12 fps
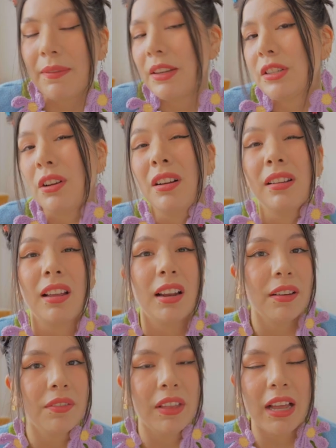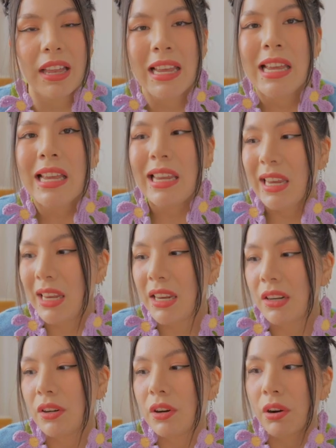I saw a lot of that
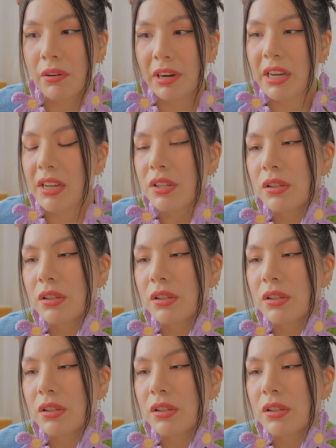in Korea,